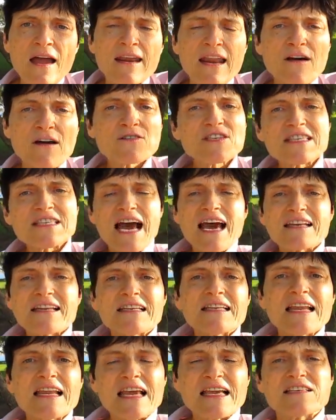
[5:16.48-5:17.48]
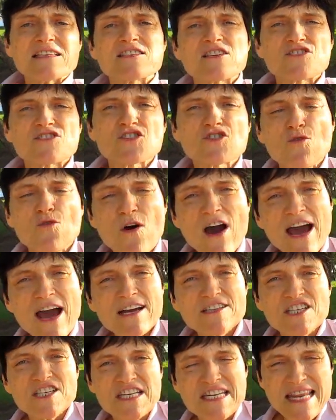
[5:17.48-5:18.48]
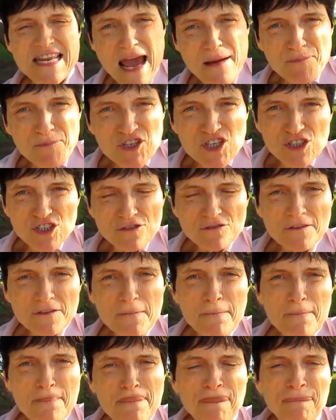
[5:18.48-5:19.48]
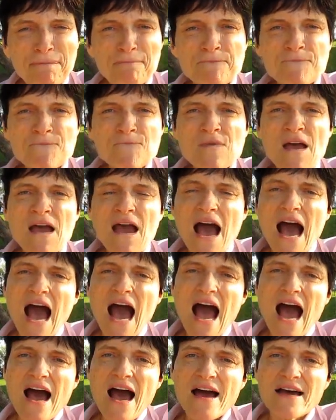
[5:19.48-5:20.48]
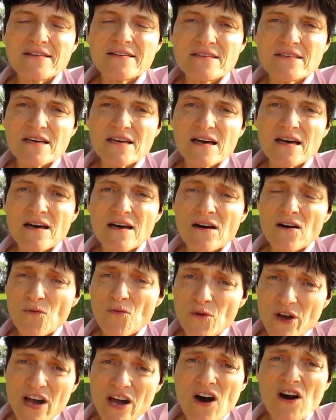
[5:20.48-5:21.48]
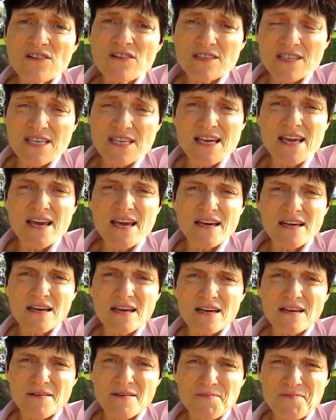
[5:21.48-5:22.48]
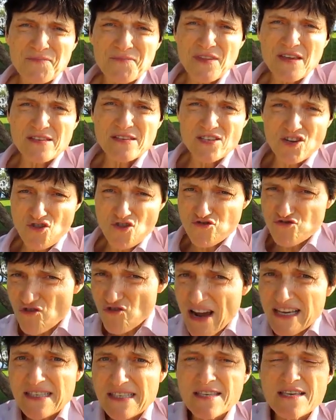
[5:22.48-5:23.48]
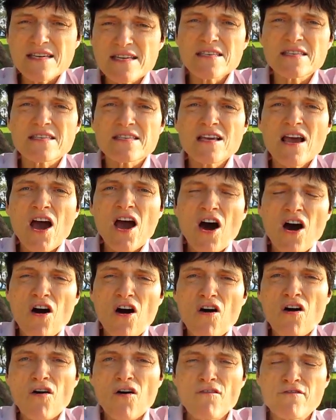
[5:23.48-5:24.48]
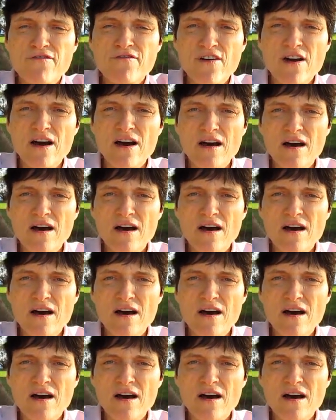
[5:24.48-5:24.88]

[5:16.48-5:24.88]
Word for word: Now Saturn is square to Neptune, and we are seeing this crisis of